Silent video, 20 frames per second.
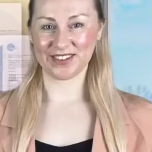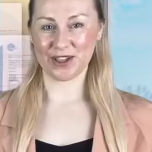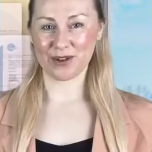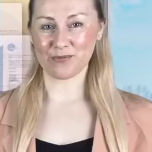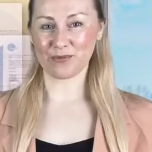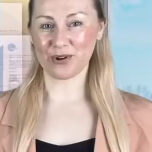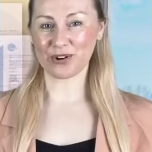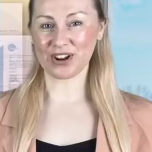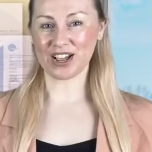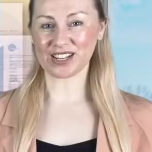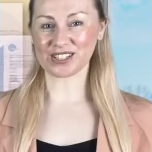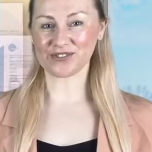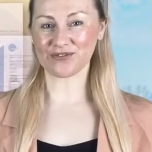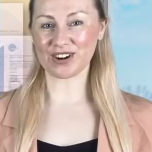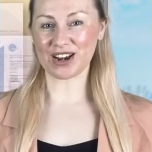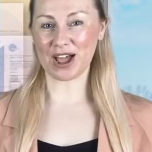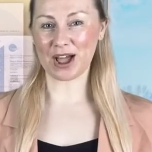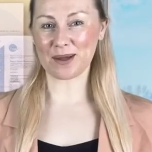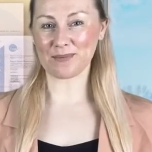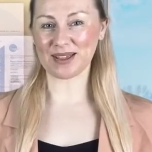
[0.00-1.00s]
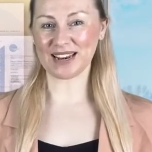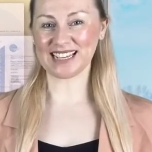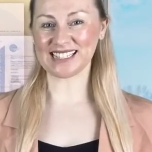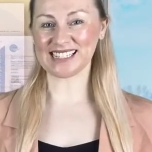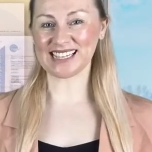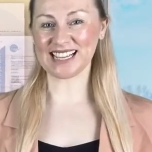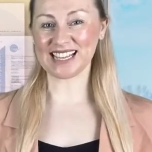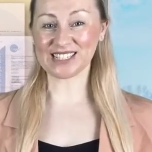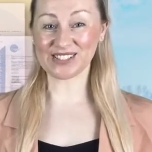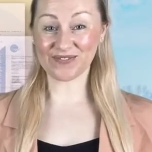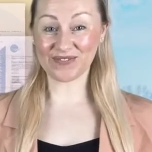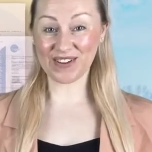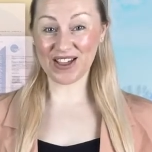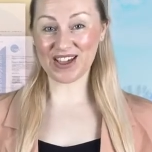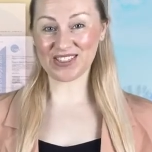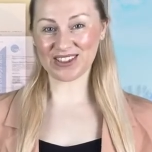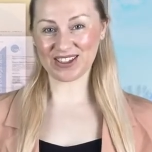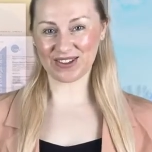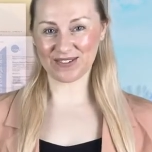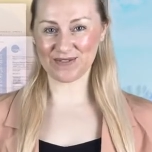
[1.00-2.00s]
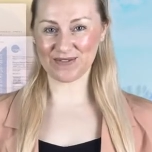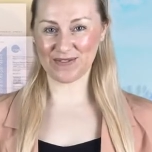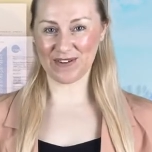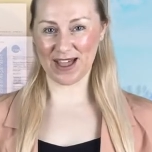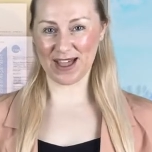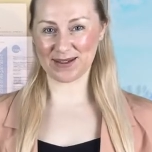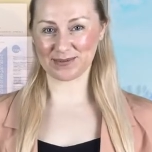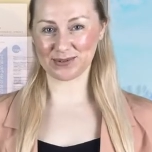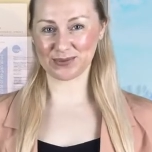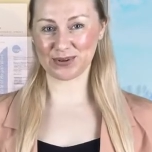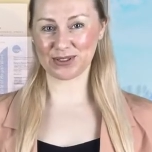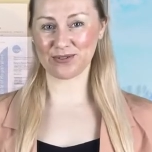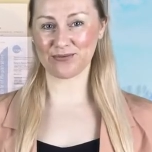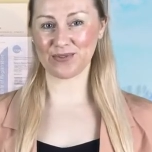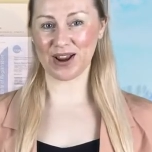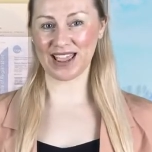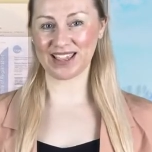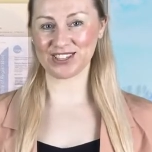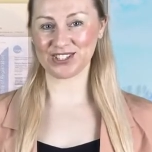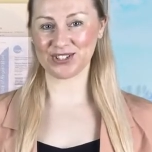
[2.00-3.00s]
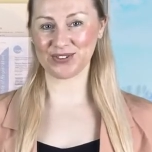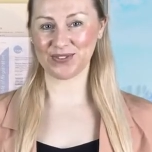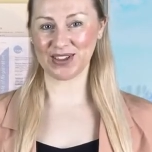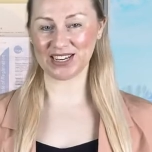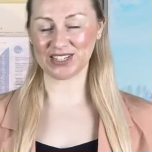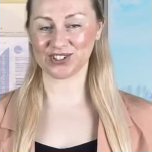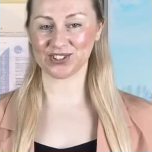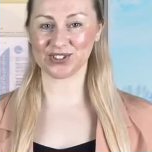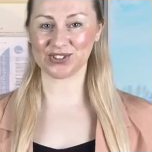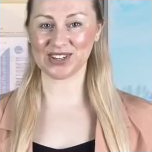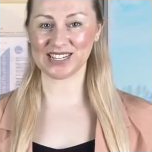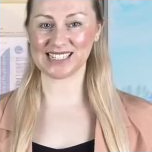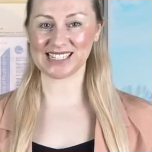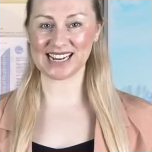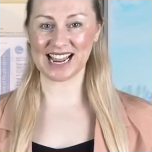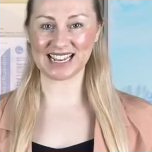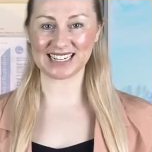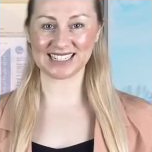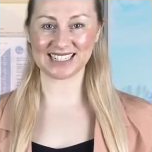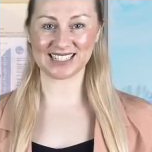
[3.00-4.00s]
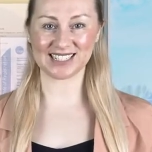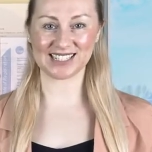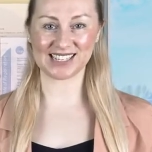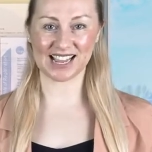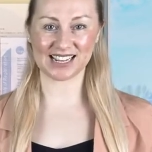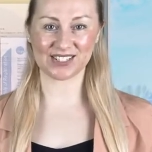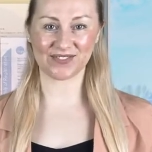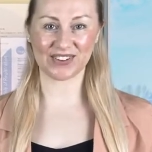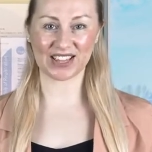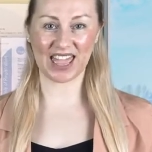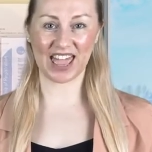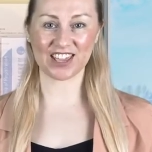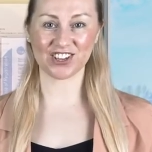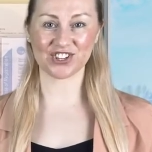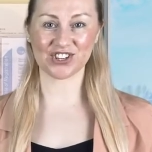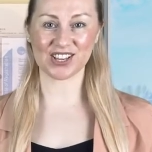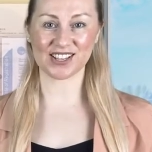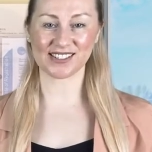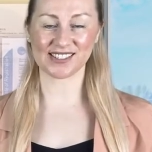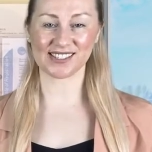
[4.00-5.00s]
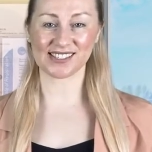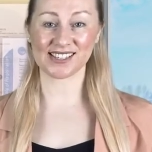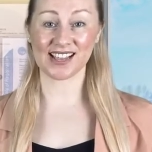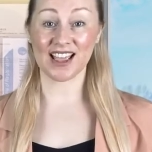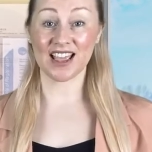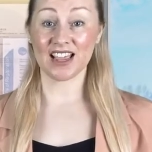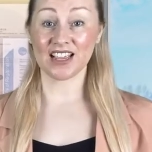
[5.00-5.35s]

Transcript: Products reliability is further confirmed with a range of industry standard certifications,